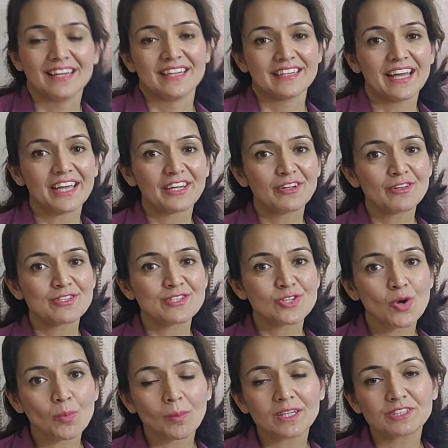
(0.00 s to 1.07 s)
Thank you
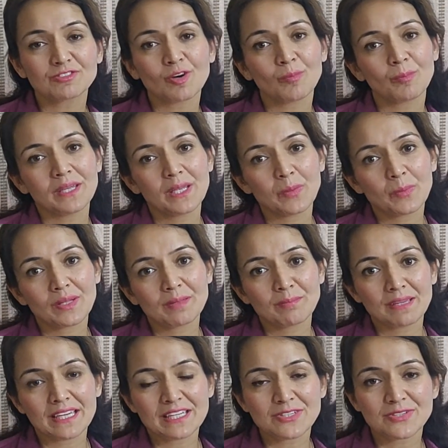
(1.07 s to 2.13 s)
so much for being with
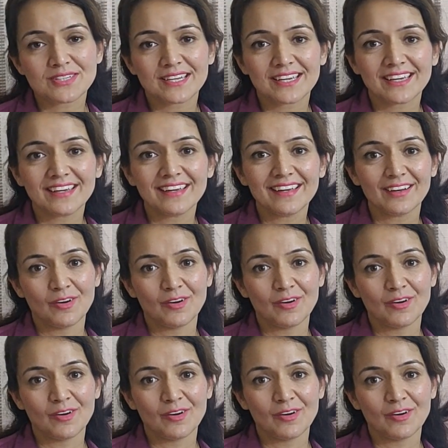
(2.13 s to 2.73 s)
me today.